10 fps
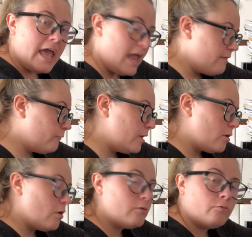And if we
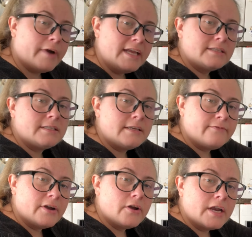go right to the
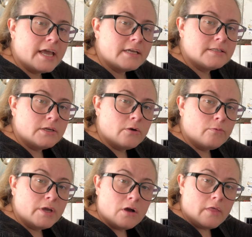very next
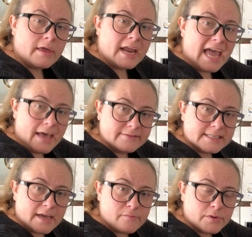note, we call that a half
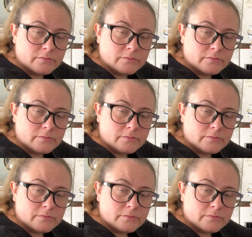step.